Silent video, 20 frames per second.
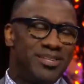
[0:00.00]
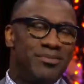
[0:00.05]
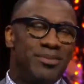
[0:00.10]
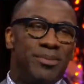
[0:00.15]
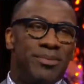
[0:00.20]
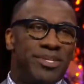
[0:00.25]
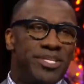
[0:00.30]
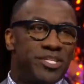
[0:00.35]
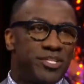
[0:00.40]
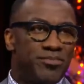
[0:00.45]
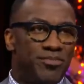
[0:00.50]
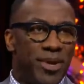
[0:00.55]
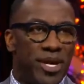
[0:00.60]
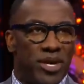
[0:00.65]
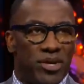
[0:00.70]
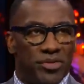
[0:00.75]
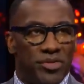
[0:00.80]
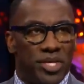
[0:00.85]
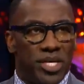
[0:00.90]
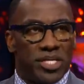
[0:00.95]
Let me
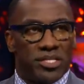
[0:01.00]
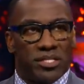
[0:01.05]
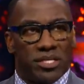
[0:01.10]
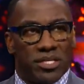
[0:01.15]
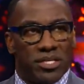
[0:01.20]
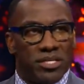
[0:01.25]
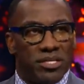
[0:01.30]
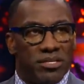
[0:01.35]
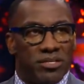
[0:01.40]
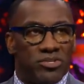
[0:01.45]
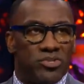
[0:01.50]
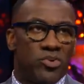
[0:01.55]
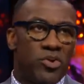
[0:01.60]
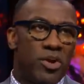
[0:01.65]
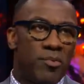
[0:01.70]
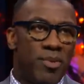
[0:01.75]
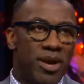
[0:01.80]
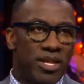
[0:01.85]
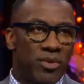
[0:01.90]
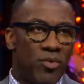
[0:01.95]
dispel this. Mm.
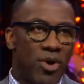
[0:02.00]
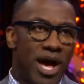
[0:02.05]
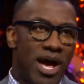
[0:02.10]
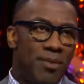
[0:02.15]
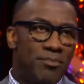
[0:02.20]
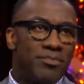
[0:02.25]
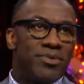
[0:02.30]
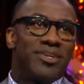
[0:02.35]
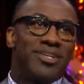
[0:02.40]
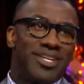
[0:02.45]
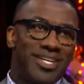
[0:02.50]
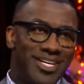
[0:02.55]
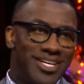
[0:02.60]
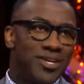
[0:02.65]
Show everybody why I'm